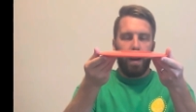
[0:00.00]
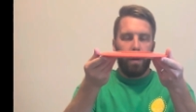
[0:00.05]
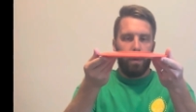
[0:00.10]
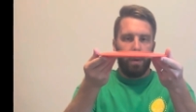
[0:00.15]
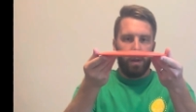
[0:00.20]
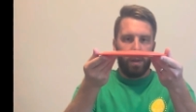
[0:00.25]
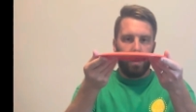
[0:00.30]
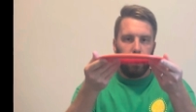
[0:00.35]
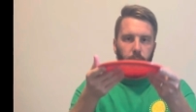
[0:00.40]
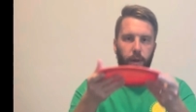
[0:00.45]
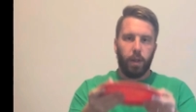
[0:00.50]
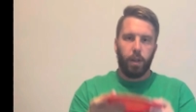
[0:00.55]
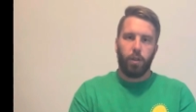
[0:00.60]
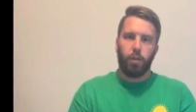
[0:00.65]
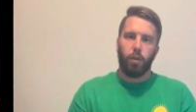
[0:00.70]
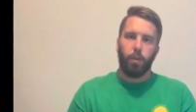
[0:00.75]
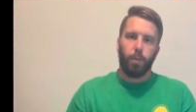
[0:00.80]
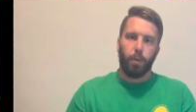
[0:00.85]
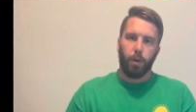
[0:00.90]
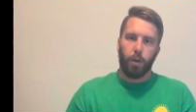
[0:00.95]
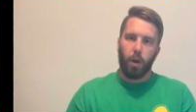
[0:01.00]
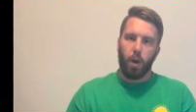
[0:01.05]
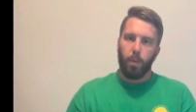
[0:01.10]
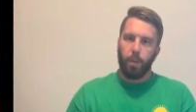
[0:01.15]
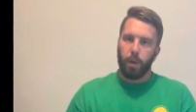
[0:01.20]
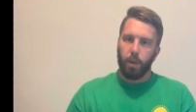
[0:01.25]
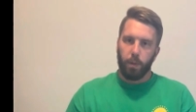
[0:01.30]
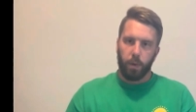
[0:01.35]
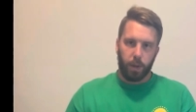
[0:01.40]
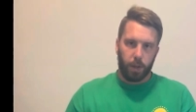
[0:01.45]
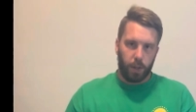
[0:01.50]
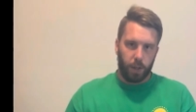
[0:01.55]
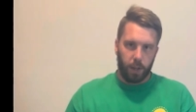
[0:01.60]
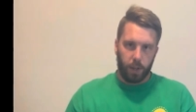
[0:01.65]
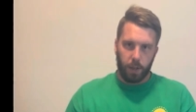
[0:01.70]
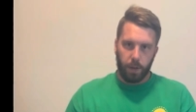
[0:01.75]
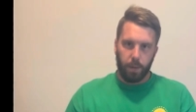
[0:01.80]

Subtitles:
It wasn't really super domey, which is